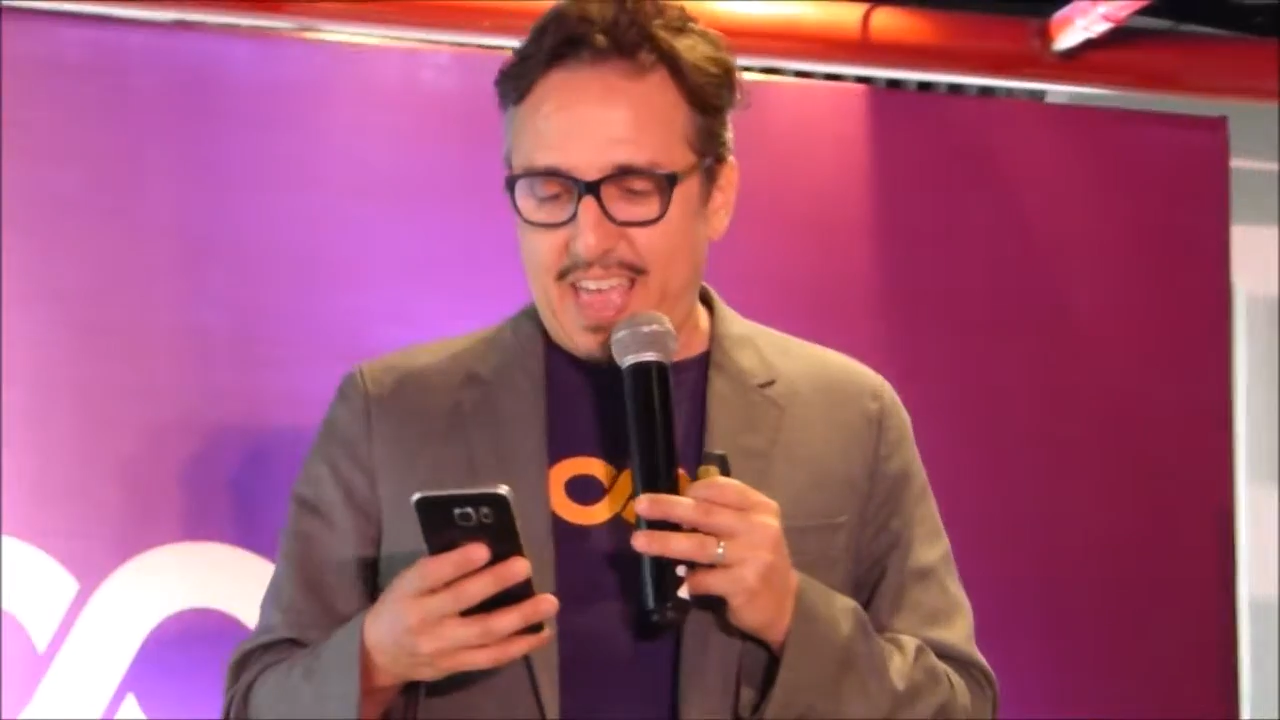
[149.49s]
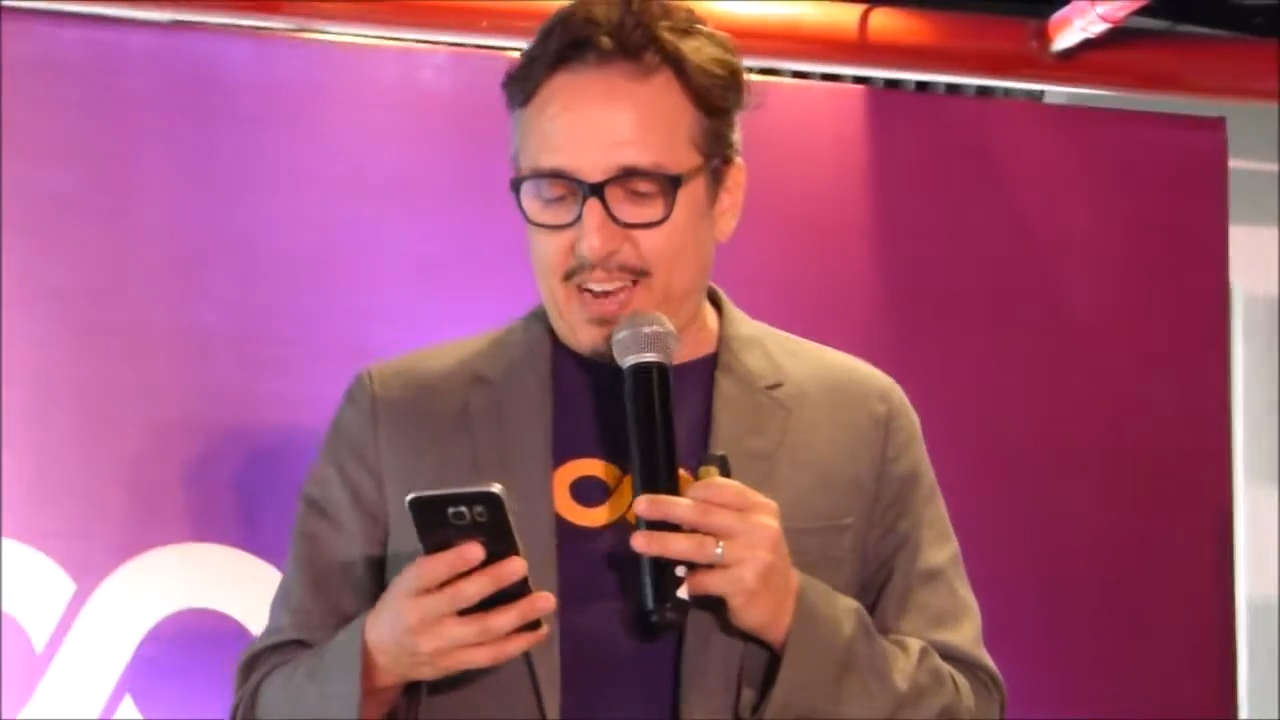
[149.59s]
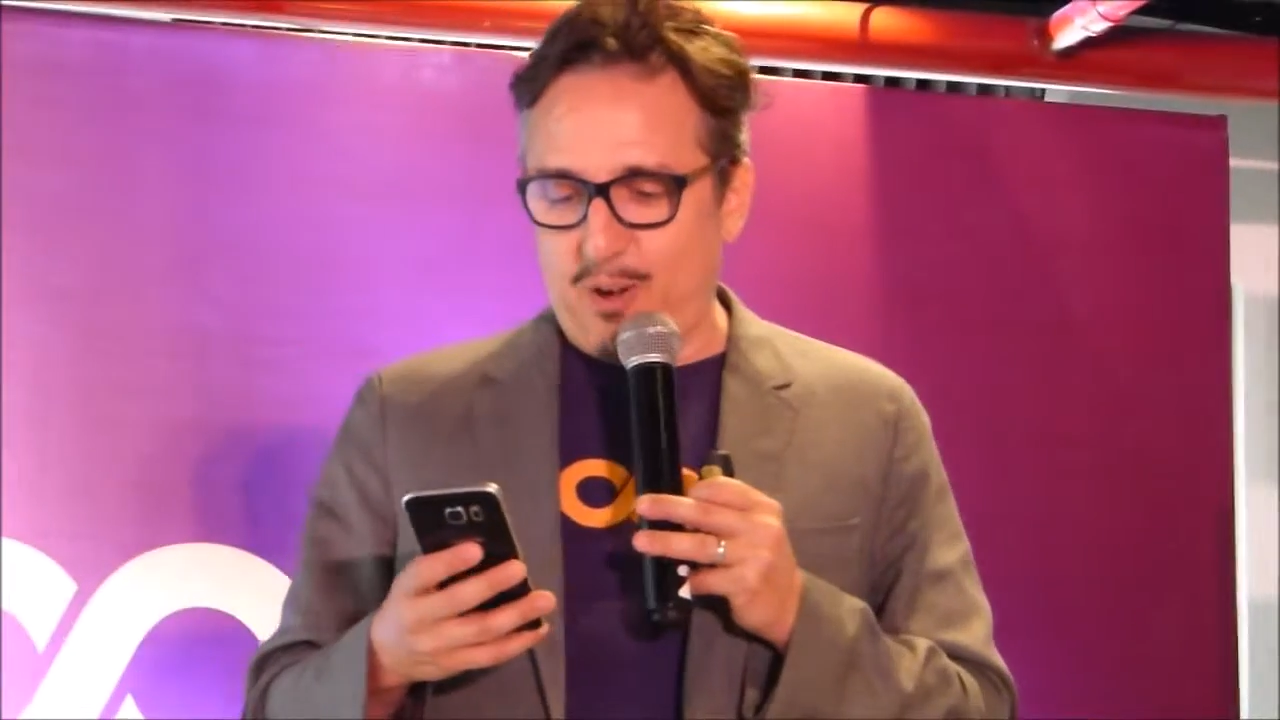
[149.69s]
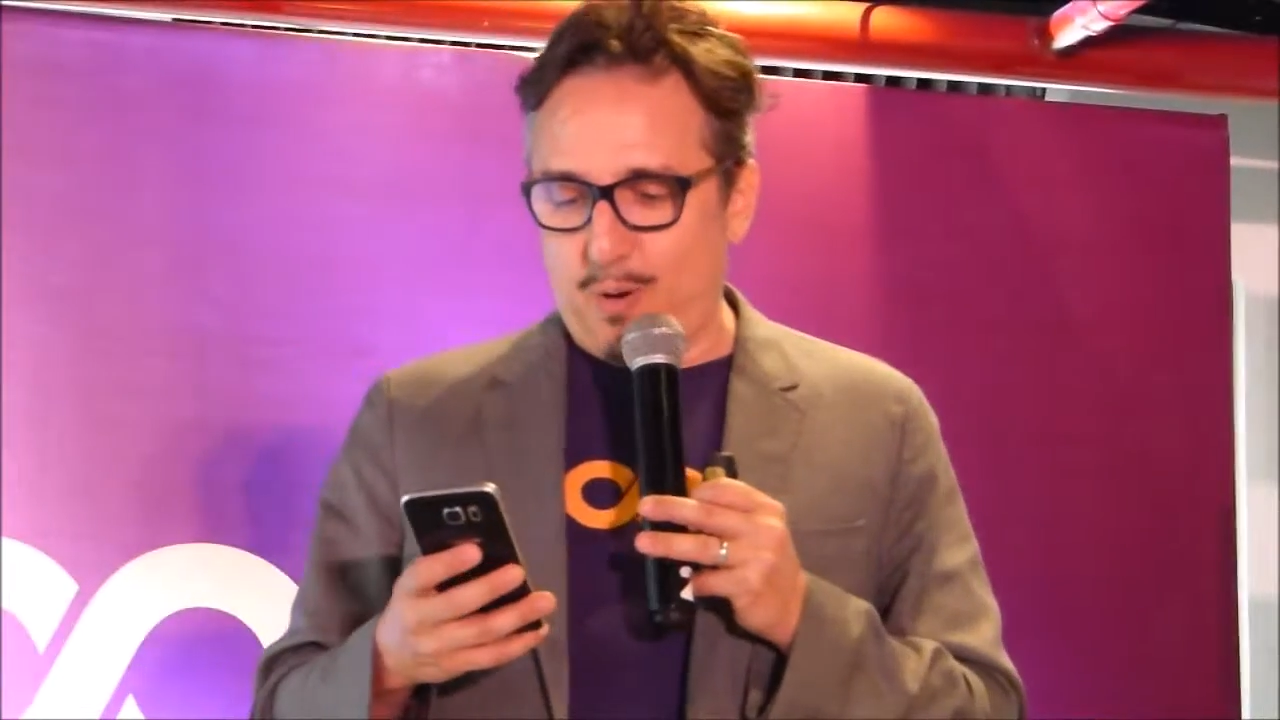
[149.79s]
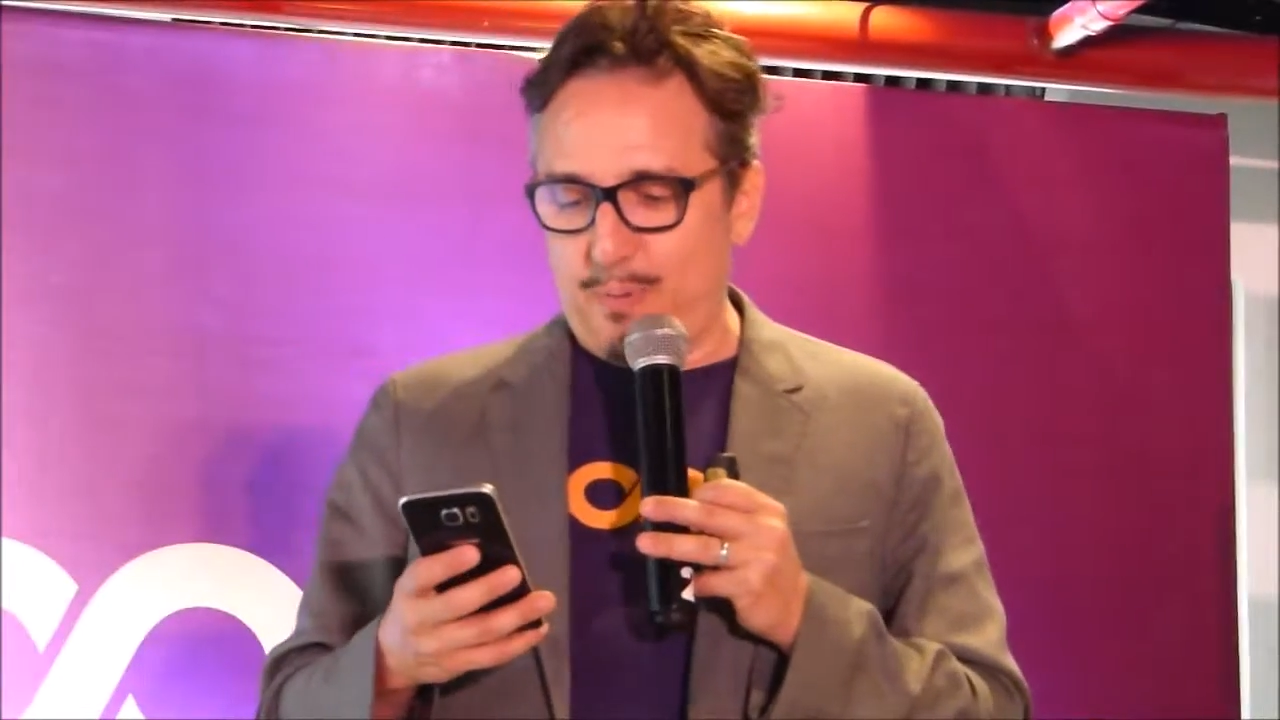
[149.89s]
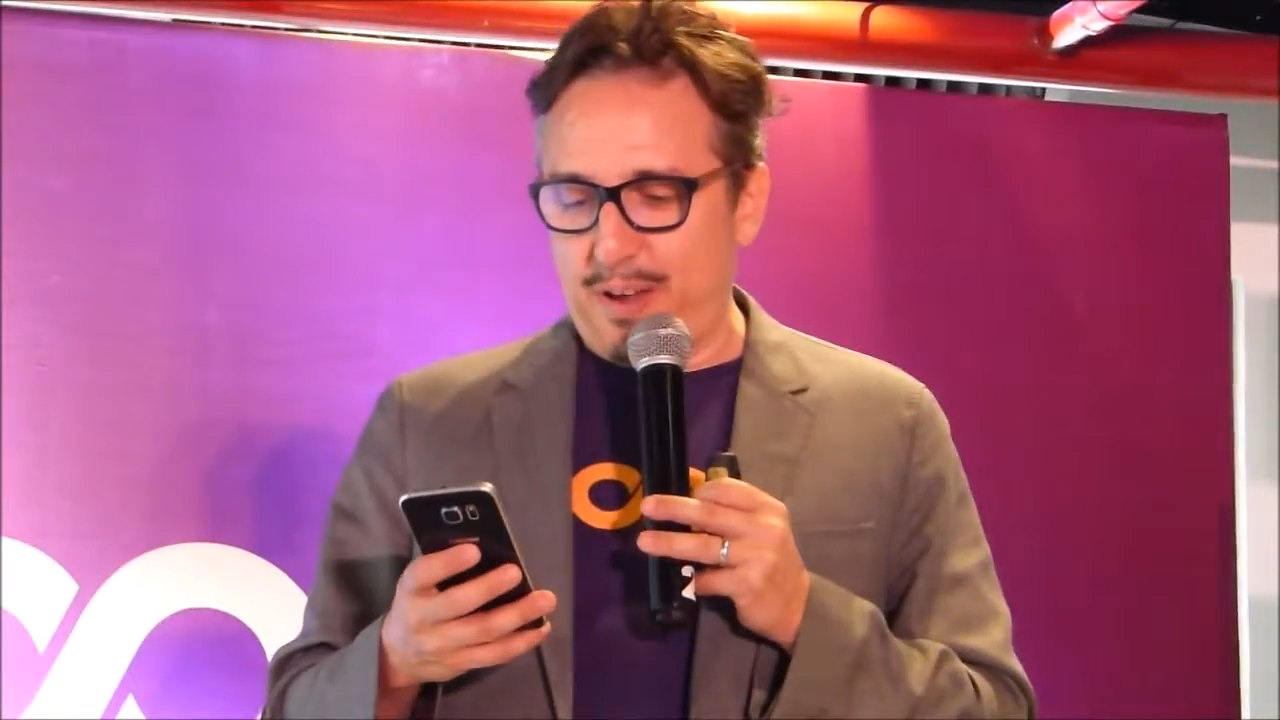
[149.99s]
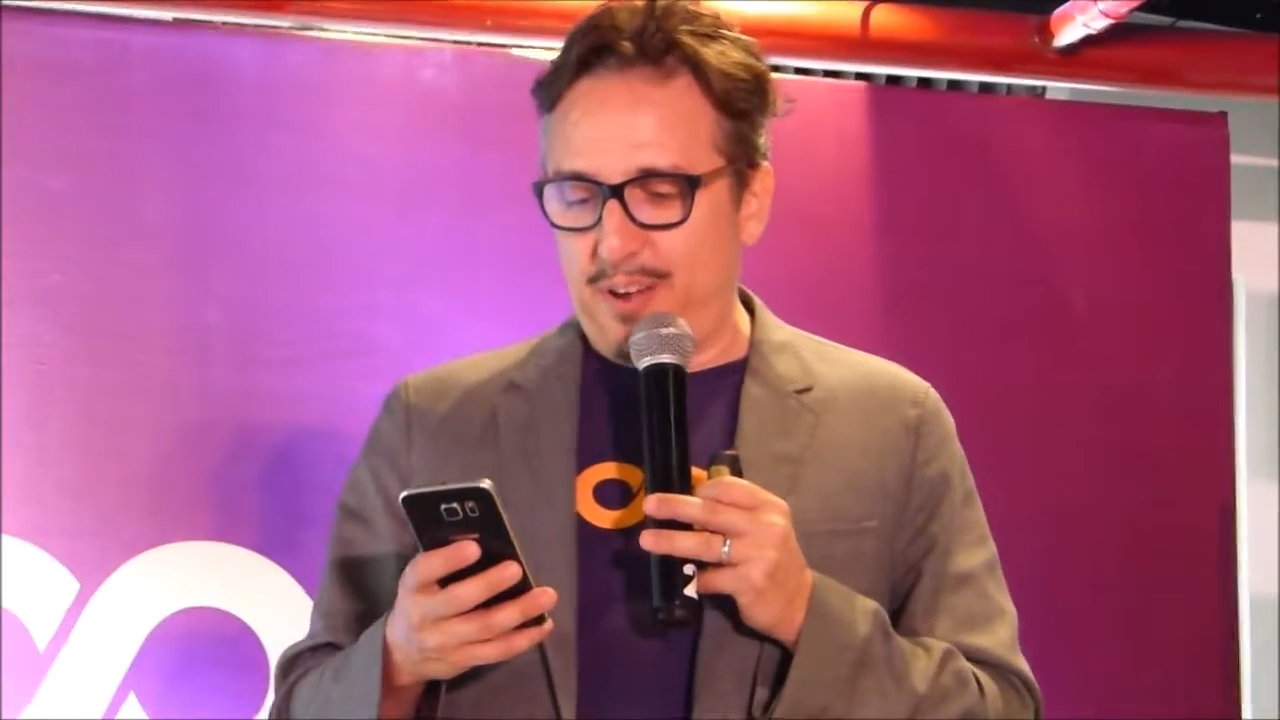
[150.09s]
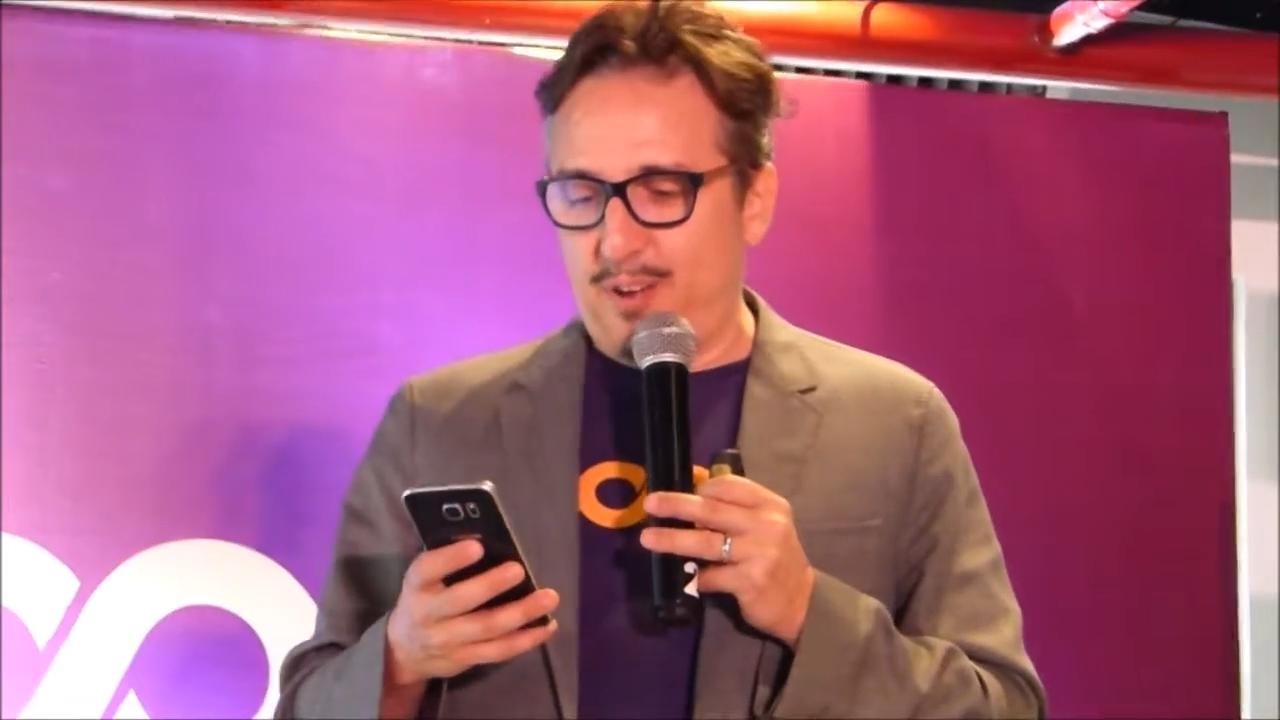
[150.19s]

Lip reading: and incorporate